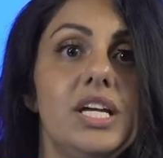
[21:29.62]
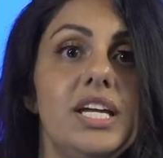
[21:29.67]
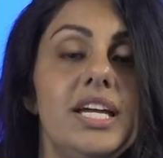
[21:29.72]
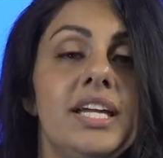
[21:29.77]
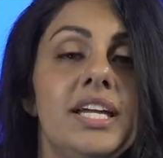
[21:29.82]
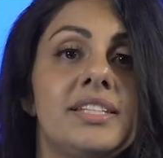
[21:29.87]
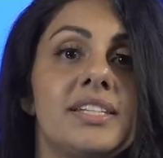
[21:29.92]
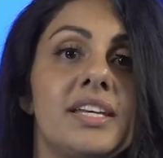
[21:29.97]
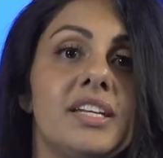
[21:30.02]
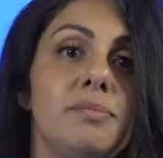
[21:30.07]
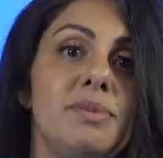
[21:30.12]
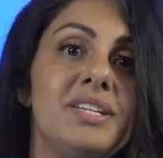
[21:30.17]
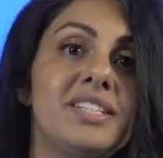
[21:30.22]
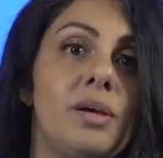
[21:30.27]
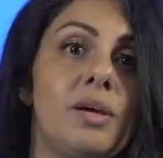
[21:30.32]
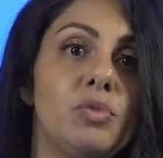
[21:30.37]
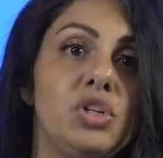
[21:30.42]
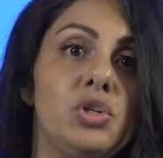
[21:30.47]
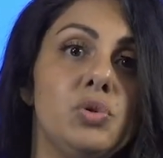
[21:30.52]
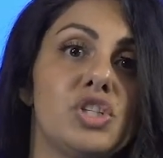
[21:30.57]
It's going to be
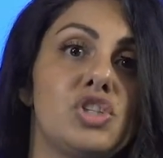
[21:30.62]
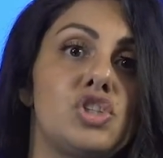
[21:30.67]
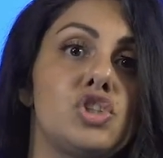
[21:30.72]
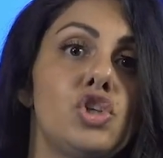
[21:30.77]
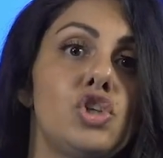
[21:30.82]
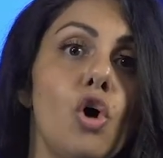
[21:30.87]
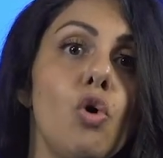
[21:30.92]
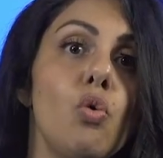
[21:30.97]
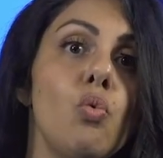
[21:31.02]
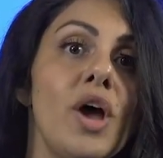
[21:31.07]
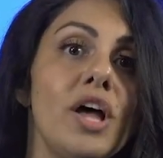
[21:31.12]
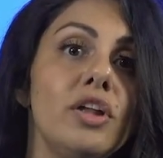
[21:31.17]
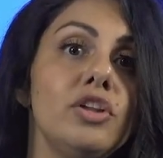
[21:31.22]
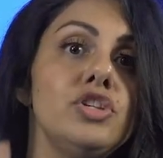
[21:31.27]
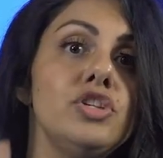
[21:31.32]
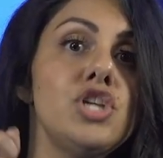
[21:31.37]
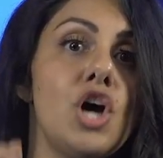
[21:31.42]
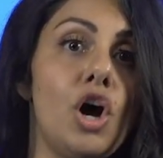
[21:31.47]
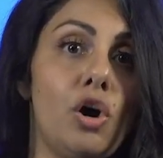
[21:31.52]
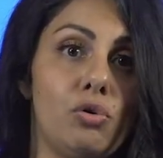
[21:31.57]
someone who is so well
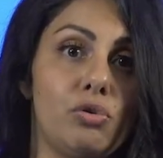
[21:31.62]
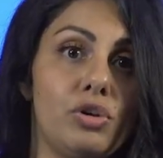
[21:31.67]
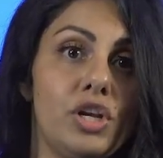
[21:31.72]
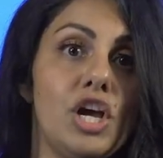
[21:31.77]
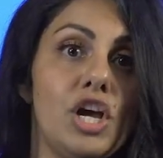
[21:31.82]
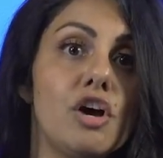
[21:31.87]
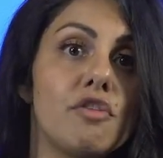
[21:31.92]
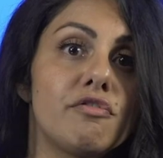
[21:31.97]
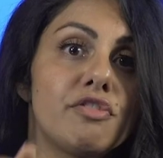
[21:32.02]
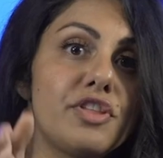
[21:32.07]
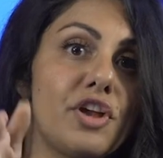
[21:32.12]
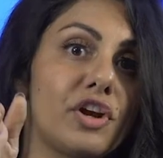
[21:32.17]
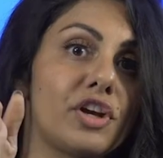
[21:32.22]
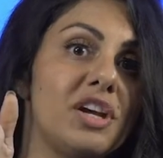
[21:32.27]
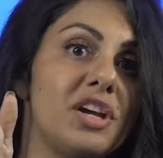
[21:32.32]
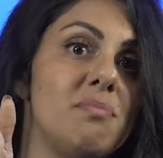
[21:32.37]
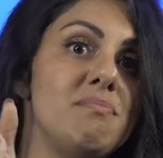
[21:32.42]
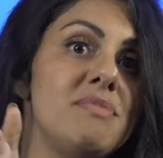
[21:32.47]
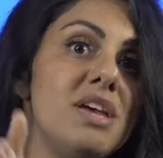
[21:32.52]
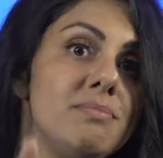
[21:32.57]
known for their
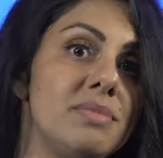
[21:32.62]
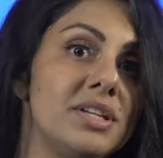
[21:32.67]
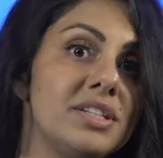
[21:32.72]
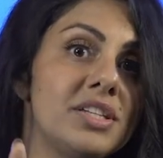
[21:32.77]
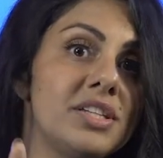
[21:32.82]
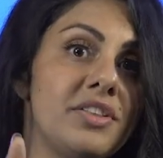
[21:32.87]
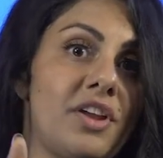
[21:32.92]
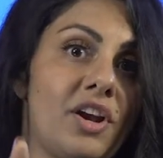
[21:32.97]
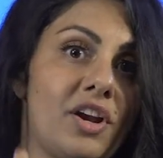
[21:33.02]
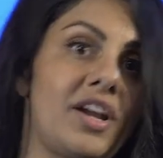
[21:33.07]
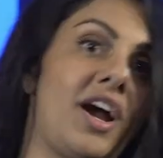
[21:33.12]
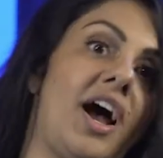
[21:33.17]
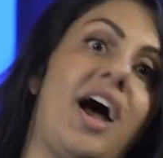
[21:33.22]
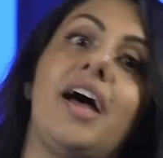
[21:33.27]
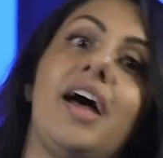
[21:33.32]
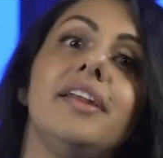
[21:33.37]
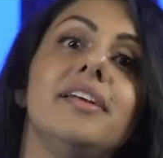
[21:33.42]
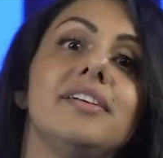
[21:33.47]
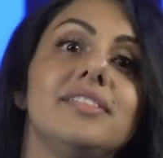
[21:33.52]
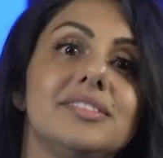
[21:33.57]
commitment to their
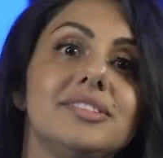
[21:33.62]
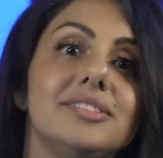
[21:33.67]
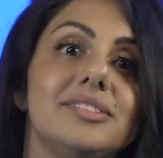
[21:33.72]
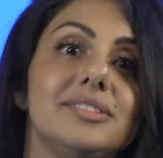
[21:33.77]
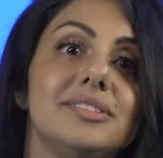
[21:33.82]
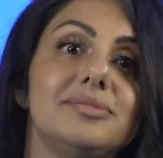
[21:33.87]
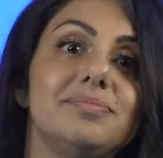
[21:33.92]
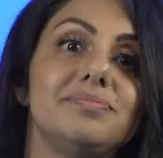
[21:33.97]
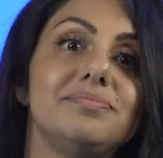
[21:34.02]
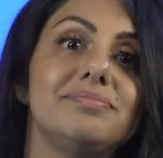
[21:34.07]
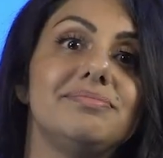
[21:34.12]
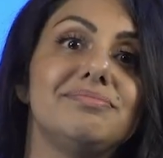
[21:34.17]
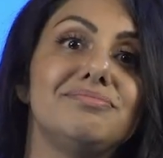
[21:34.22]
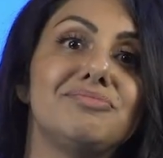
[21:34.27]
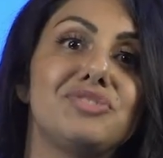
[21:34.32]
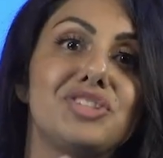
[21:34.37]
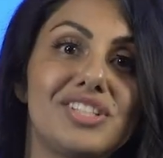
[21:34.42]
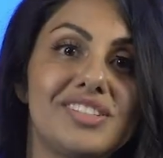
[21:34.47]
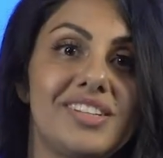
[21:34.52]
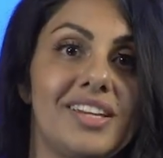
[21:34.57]
God,
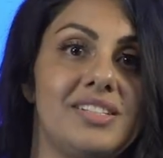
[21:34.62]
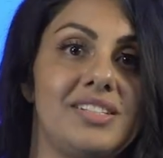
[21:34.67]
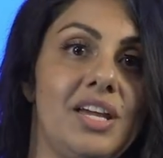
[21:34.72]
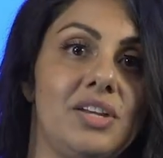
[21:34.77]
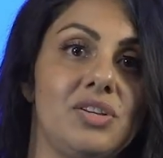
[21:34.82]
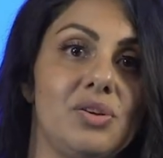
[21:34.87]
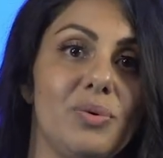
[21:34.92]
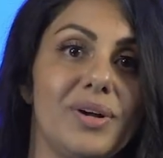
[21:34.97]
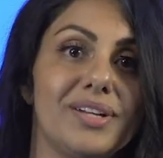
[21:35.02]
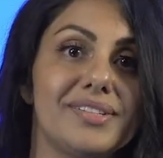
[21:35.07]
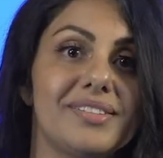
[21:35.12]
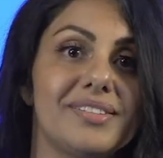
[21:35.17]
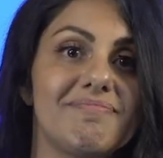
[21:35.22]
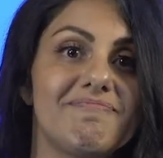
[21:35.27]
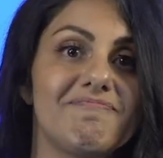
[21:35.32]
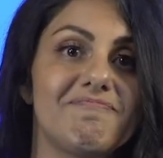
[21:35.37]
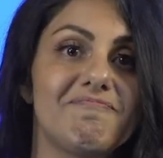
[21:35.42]
just like Daniel was.